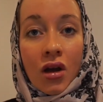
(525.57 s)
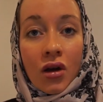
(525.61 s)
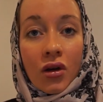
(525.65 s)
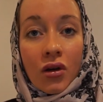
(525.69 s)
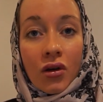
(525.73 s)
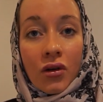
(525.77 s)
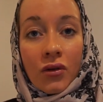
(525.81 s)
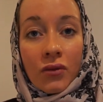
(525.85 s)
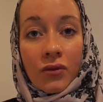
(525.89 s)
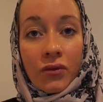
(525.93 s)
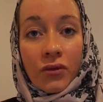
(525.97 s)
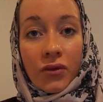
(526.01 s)

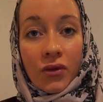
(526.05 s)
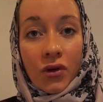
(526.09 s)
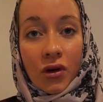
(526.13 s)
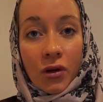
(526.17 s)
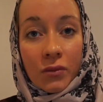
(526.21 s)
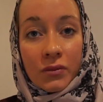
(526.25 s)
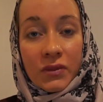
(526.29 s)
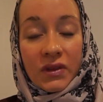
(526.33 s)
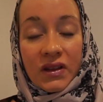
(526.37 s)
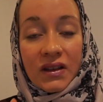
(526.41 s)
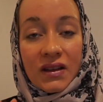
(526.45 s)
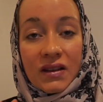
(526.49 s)

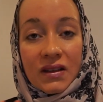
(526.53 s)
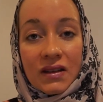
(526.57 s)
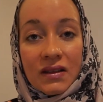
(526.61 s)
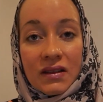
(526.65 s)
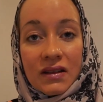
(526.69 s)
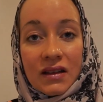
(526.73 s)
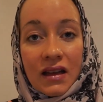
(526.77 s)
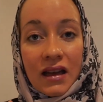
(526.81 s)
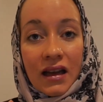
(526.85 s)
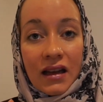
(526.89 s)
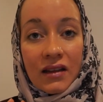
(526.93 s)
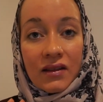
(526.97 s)
conform,
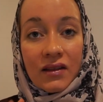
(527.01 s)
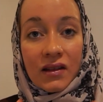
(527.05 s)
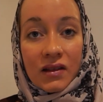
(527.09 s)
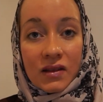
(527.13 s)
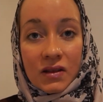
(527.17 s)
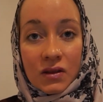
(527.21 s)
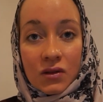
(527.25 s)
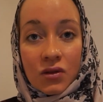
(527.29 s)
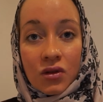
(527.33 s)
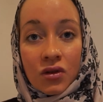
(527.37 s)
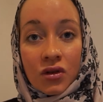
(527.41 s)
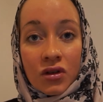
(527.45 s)
this
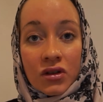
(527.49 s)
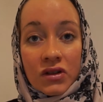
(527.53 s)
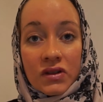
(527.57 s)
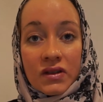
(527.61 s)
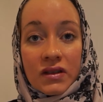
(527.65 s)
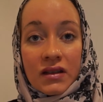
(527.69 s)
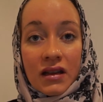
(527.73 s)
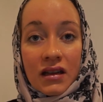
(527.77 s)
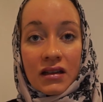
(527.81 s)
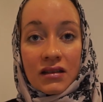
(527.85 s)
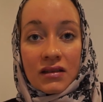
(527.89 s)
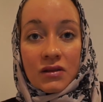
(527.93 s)
discourse
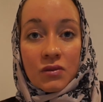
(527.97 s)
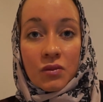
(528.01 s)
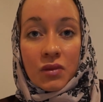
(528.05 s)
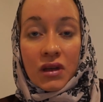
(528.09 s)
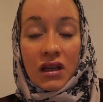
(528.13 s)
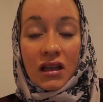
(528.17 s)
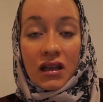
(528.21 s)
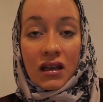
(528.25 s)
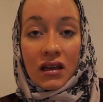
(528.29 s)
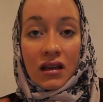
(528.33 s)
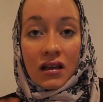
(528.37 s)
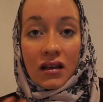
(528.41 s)
that is
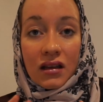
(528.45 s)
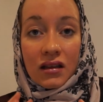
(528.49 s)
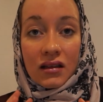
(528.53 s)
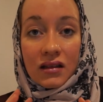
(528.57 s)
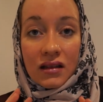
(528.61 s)
being